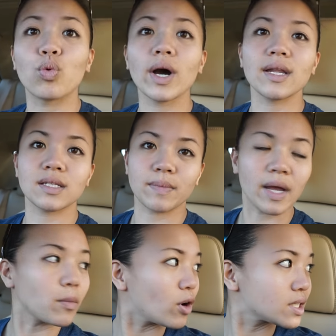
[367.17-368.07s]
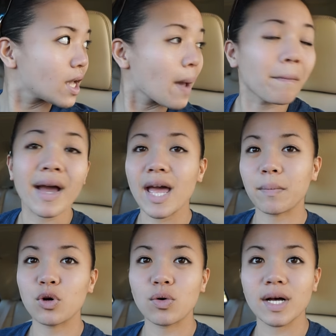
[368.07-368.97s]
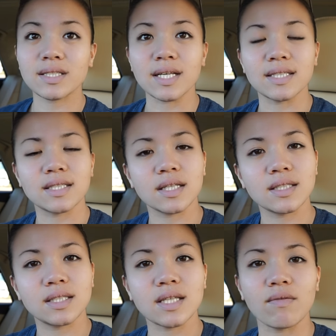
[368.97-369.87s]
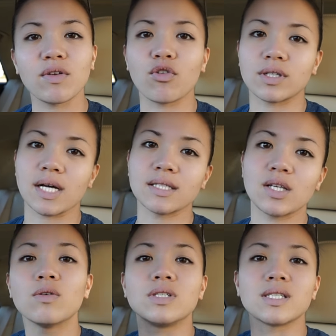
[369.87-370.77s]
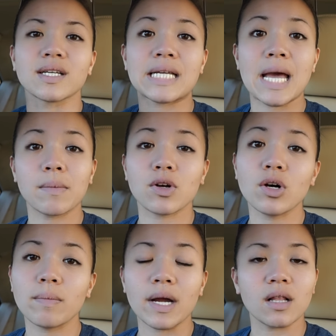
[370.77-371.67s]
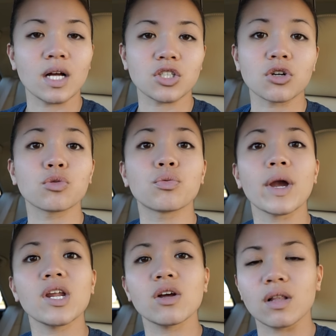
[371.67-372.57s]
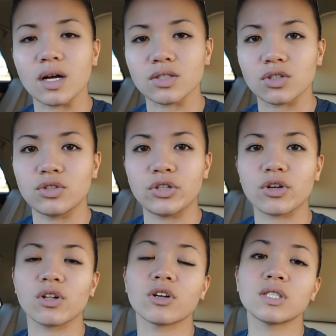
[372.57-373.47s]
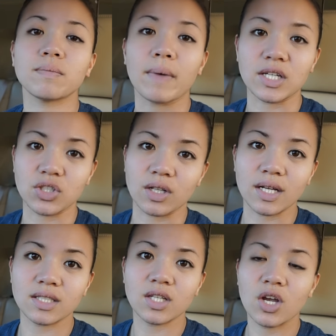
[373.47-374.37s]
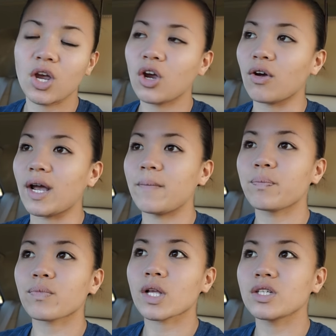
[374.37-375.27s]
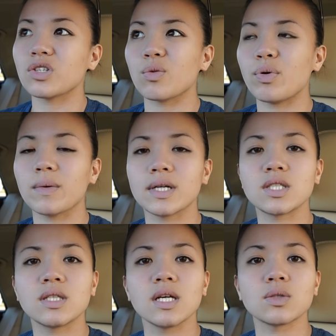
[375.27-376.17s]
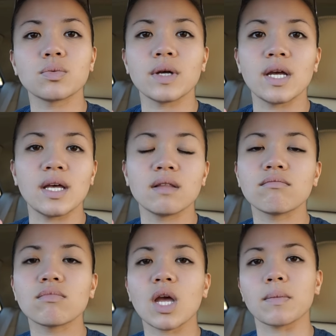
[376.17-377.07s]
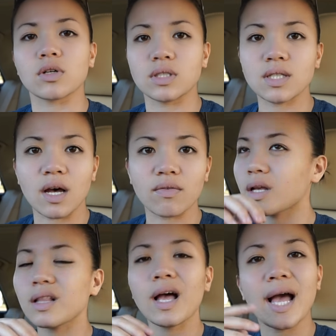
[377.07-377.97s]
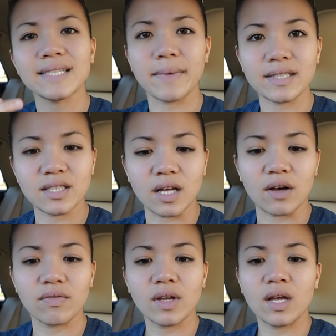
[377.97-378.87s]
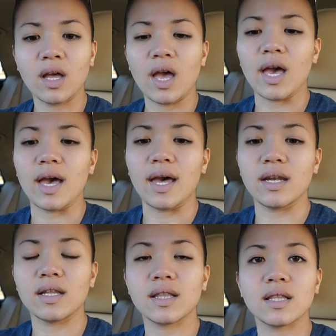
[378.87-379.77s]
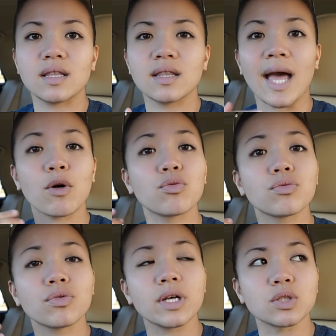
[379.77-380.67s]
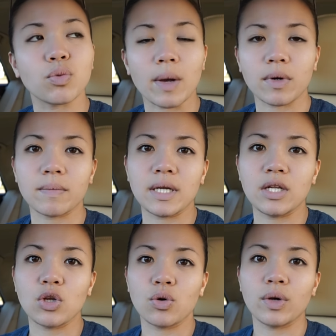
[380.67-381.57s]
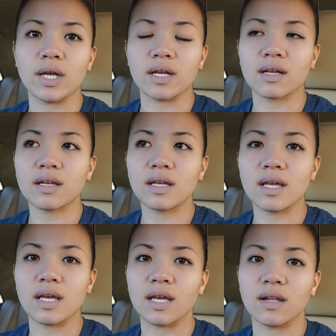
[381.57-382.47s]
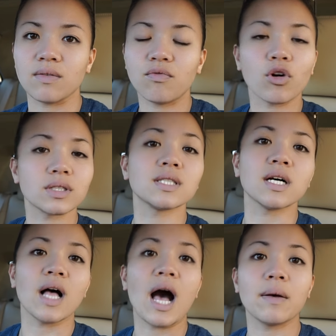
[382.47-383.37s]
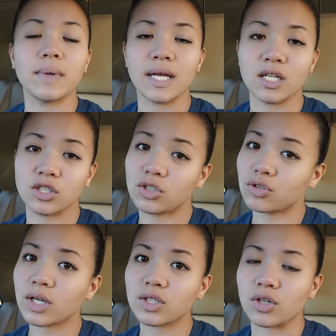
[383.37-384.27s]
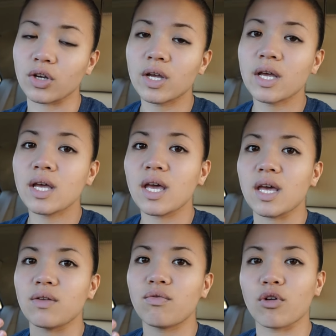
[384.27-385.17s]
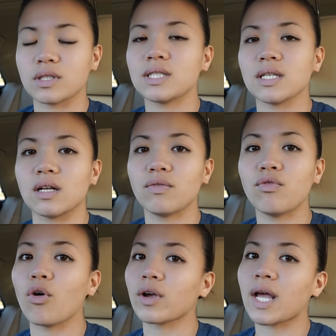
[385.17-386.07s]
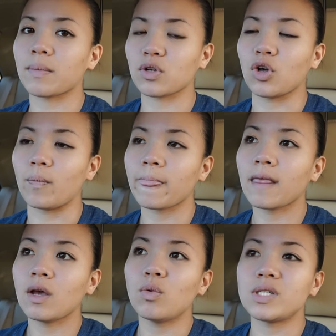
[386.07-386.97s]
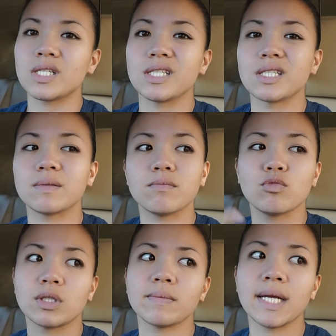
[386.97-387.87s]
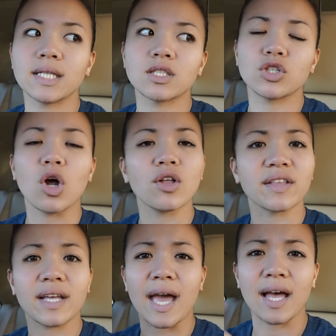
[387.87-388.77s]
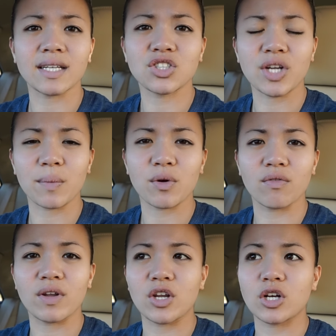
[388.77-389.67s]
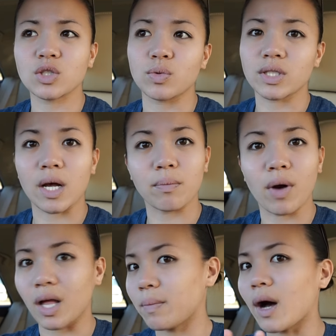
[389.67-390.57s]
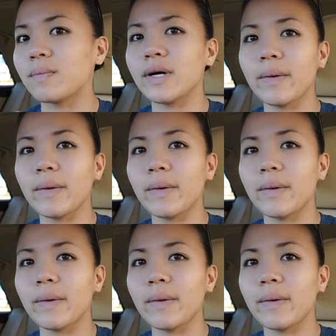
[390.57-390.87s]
What is my MOS? My MOS is 74 Delta, which is a chemical, biological, radiological, nuclear specialist, right? So it pretty much deals with chemical stuff, a little hazmat stuff, and that is what I'm going to be doing in Fort Sill. I'll be an instructor in Fort Sill for chemical, which means, you know, all the gas chamber videos, which I'll probably pop